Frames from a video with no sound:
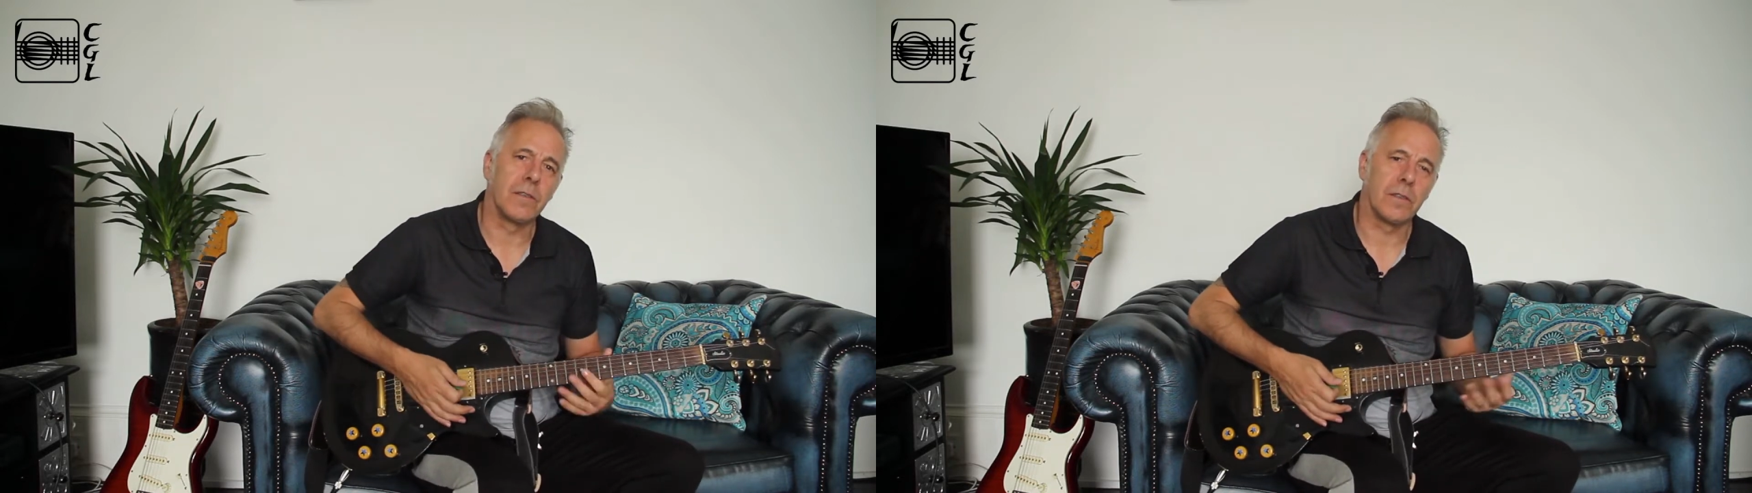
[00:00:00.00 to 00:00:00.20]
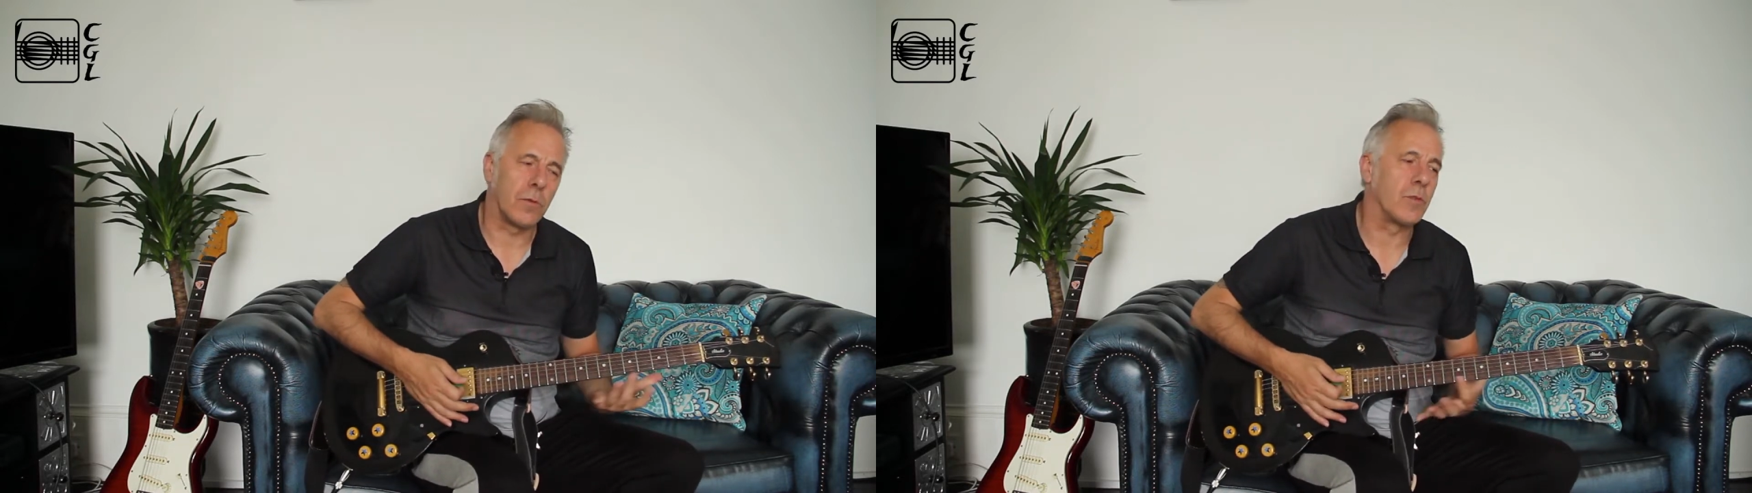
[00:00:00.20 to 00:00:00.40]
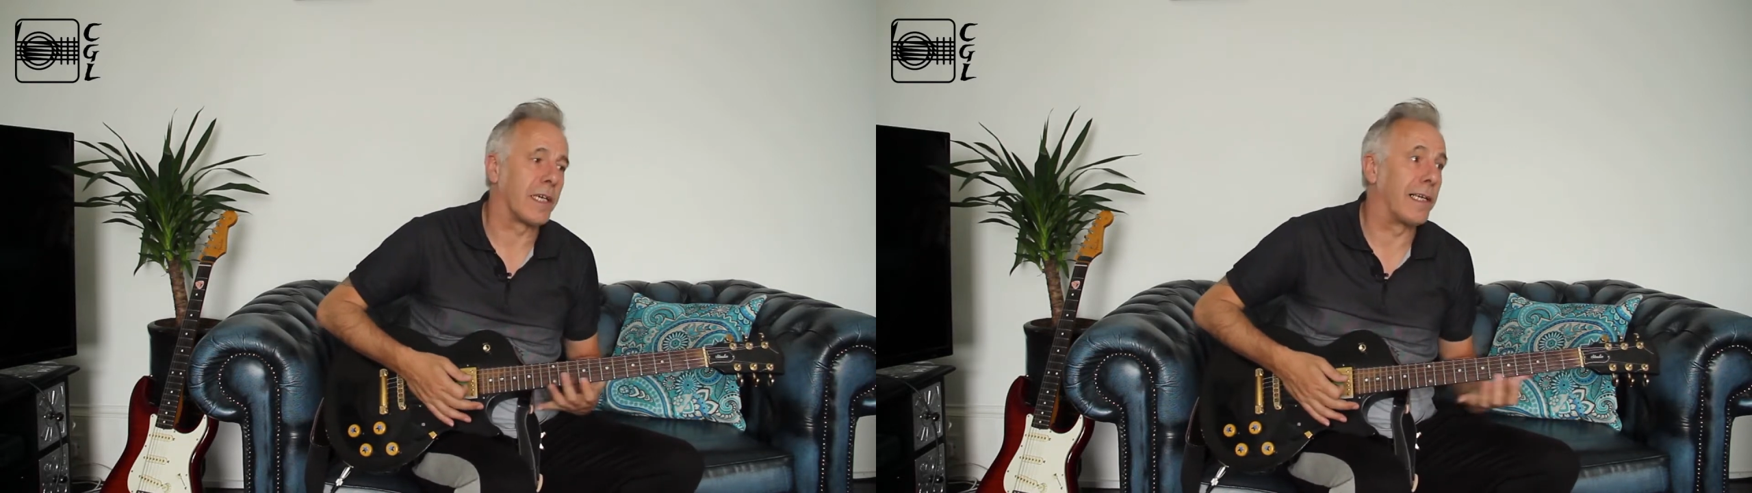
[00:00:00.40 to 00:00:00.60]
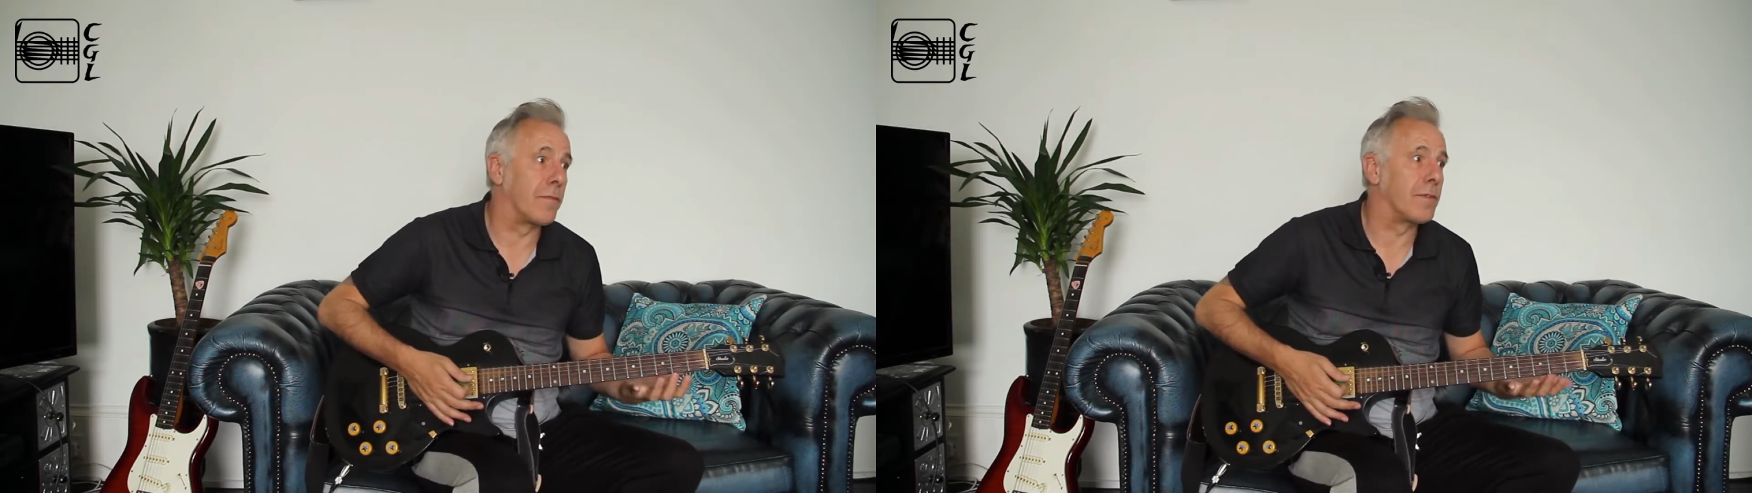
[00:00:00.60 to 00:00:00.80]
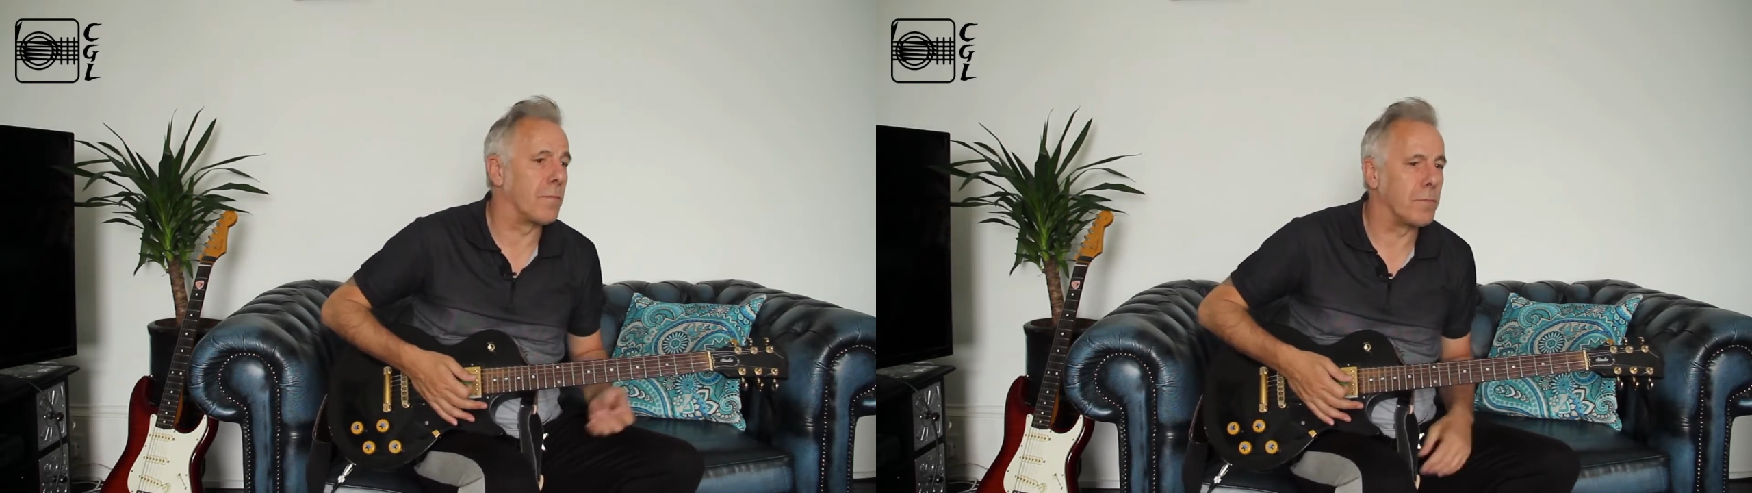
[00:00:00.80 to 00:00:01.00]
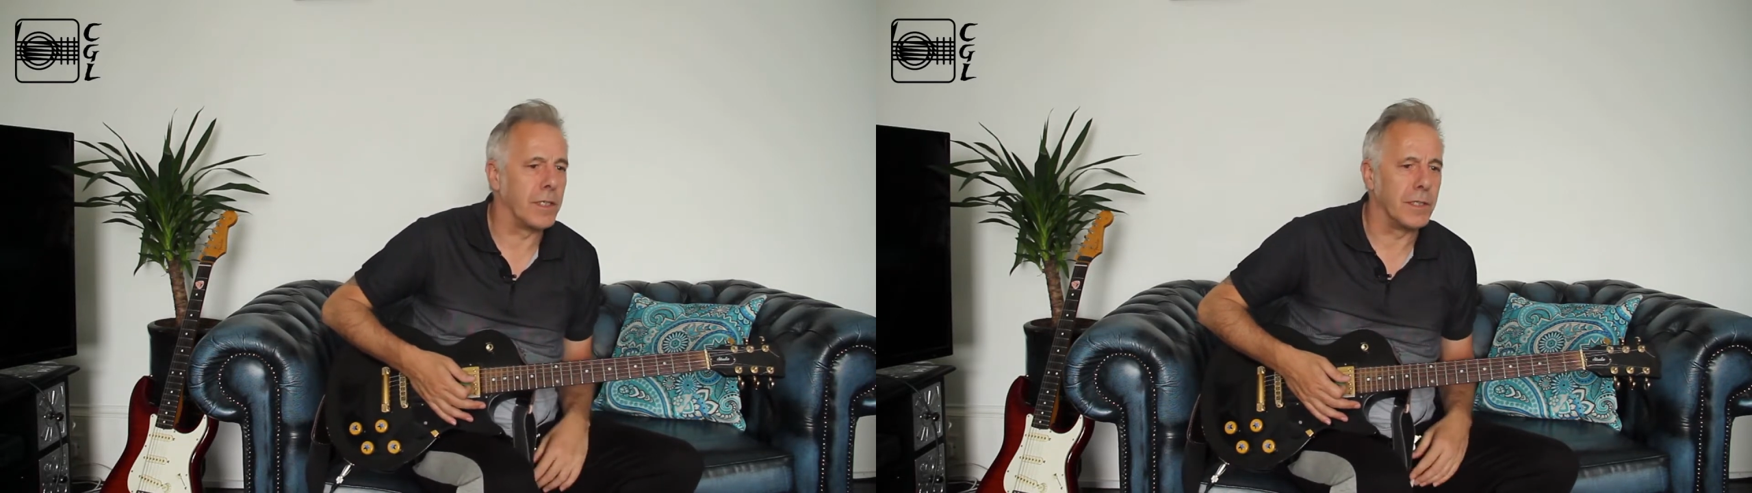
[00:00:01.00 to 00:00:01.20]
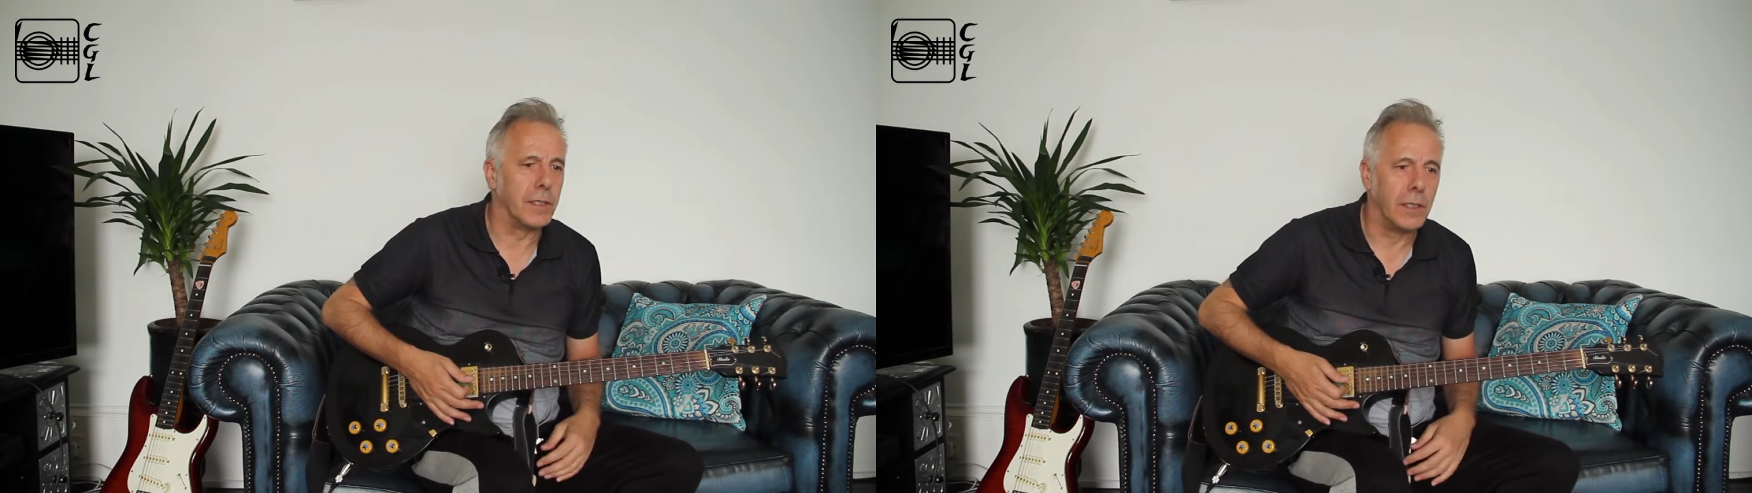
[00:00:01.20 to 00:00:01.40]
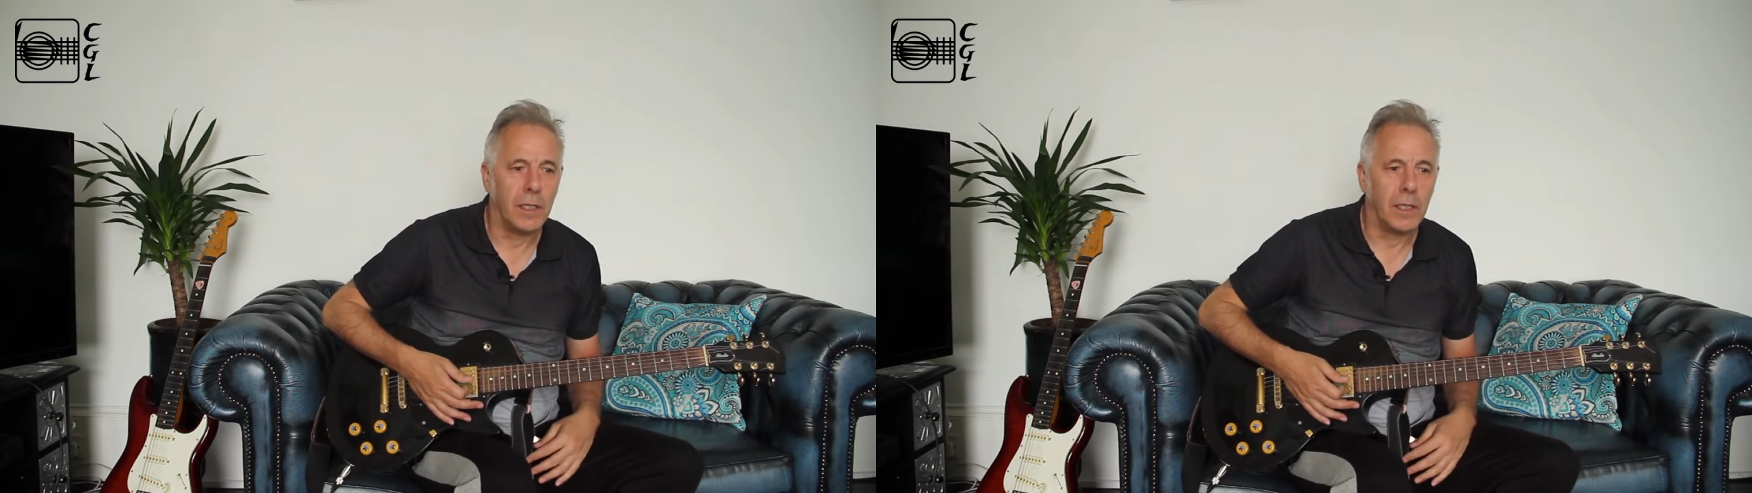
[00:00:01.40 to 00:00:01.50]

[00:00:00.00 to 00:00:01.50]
It's always a kind of temptation